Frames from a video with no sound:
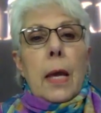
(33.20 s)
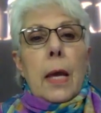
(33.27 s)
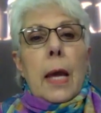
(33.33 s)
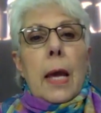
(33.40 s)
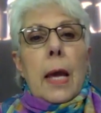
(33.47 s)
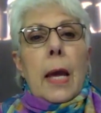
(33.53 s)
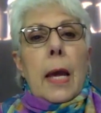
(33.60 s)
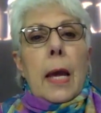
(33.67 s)

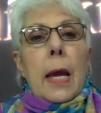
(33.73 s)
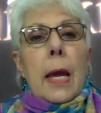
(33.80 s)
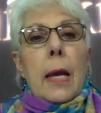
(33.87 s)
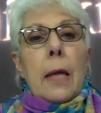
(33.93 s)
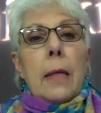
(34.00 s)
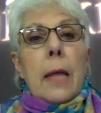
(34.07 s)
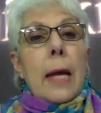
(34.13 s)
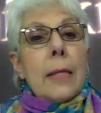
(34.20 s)
and
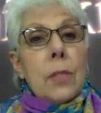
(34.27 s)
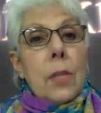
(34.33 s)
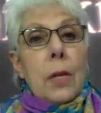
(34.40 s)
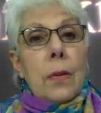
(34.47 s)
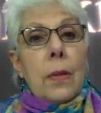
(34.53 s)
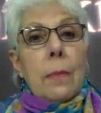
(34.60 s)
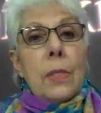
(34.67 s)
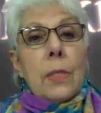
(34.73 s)
asking
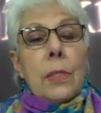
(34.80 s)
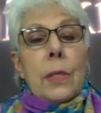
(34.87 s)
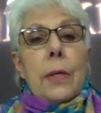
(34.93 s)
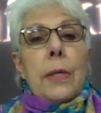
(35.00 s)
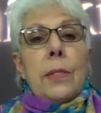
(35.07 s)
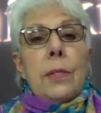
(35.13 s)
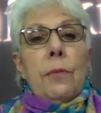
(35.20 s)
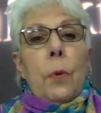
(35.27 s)
them a
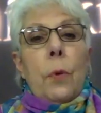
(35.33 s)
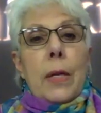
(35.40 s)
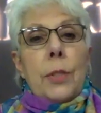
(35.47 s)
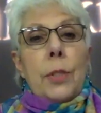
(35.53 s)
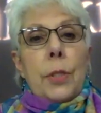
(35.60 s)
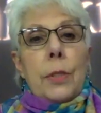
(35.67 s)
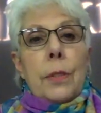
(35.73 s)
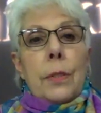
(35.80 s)
series of
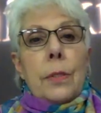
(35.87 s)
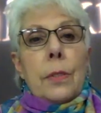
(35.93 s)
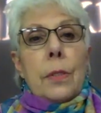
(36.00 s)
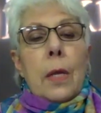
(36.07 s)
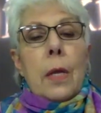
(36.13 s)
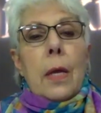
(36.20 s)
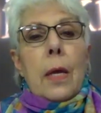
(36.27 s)
questions.